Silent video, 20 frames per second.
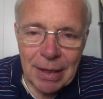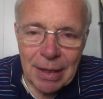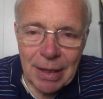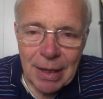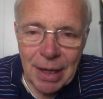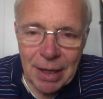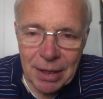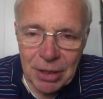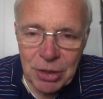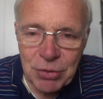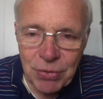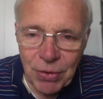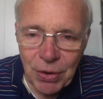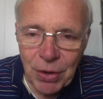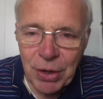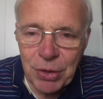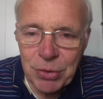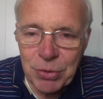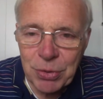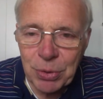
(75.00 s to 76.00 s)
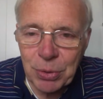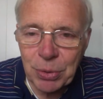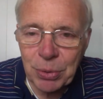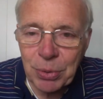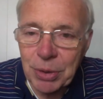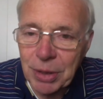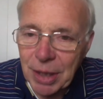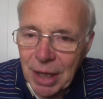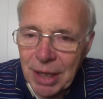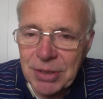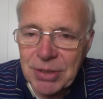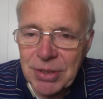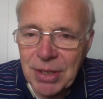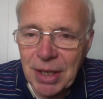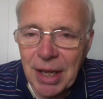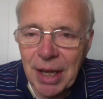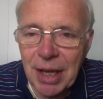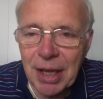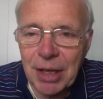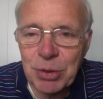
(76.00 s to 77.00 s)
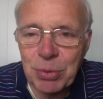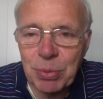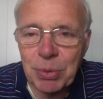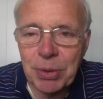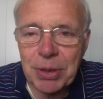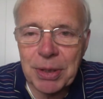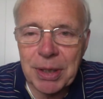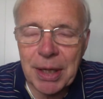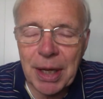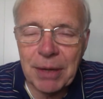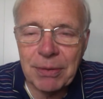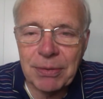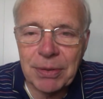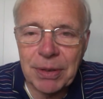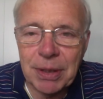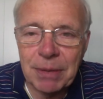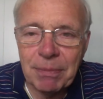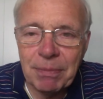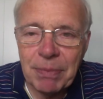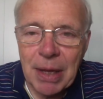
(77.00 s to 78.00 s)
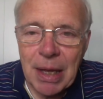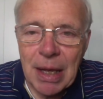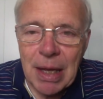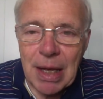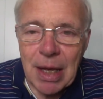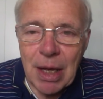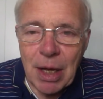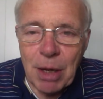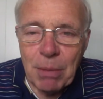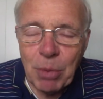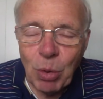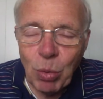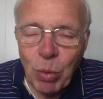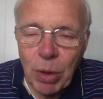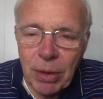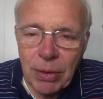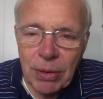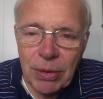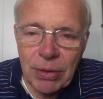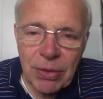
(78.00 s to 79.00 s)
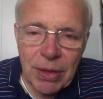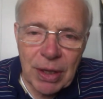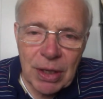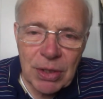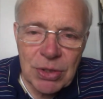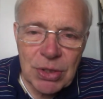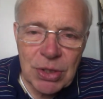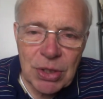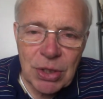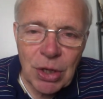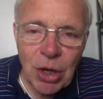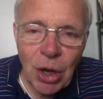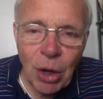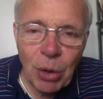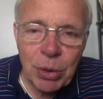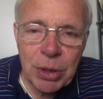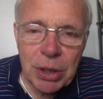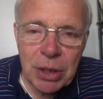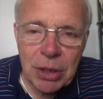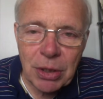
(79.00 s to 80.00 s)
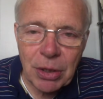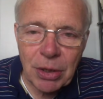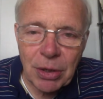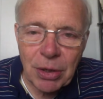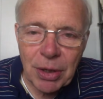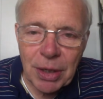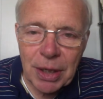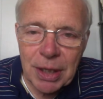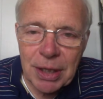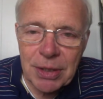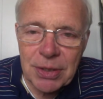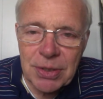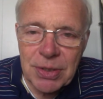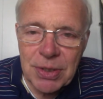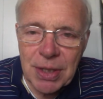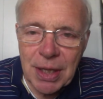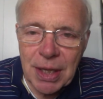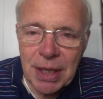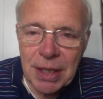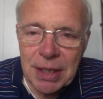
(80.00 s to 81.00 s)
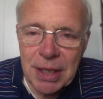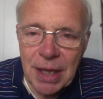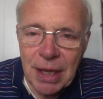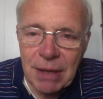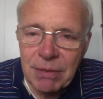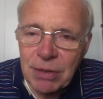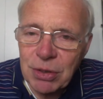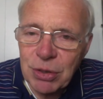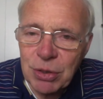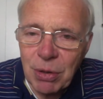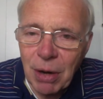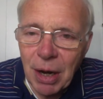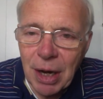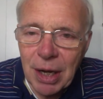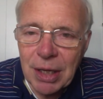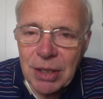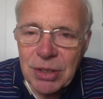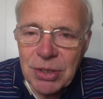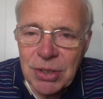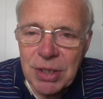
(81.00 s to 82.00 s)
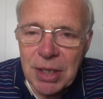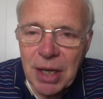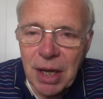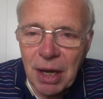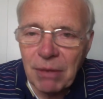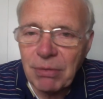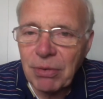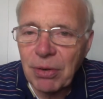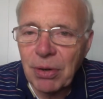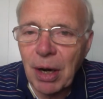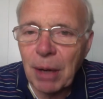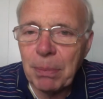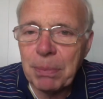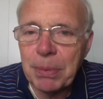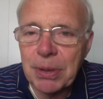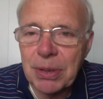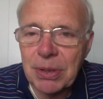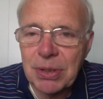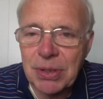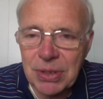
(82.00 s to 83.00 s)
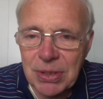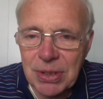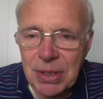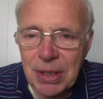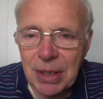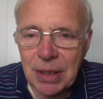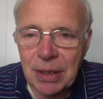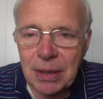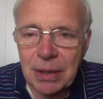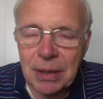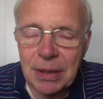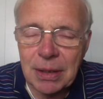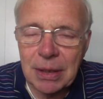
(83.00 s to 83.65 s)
And it's very true, and that's the case with David. But one of the things to note here is that David tries to cover up his sin.